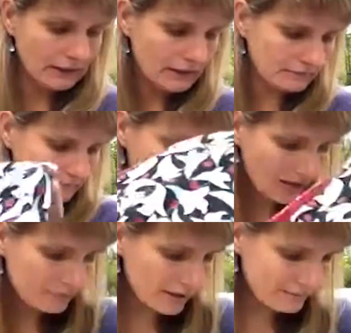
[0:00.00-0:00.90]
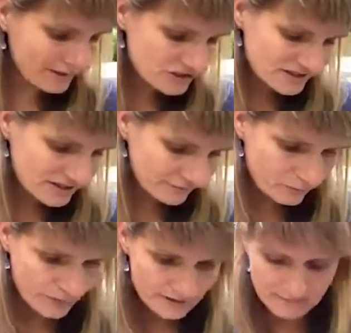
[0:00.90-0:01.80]
Um, I brought a bunch of stuff
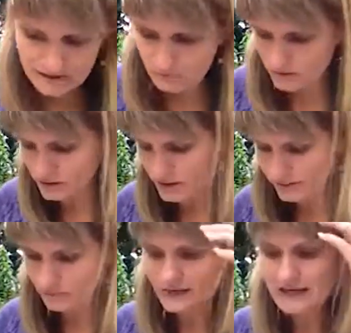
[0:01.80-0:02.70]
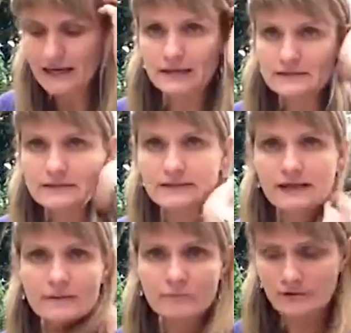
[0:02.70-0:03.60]
with me to work on on the weekend in
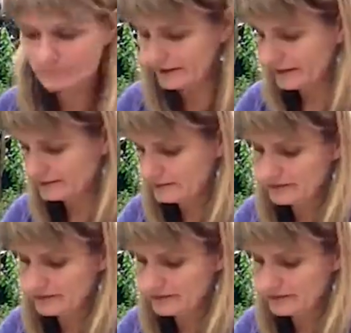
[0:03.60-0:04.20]
Hamburg, but